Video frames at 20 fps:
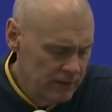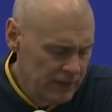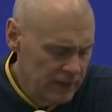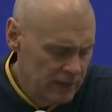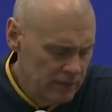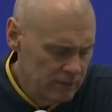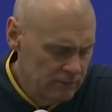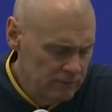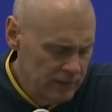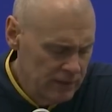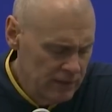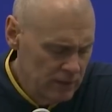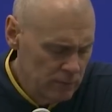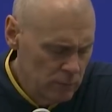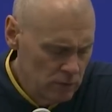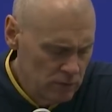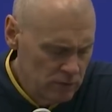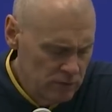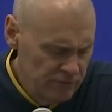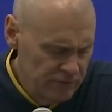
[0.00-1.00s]
he had a
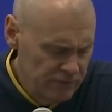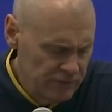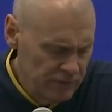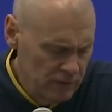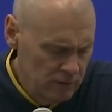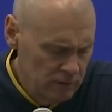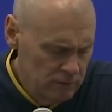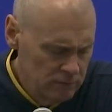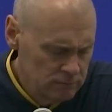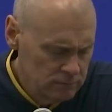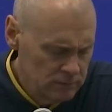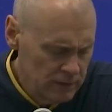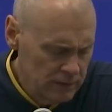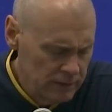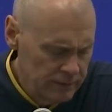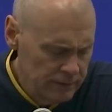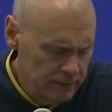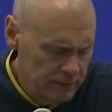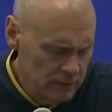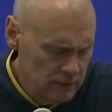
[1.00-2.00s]
real good feel.
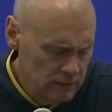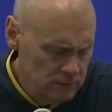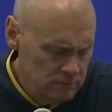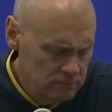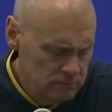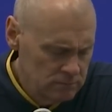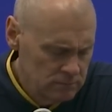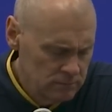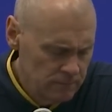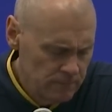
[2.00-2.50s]
And,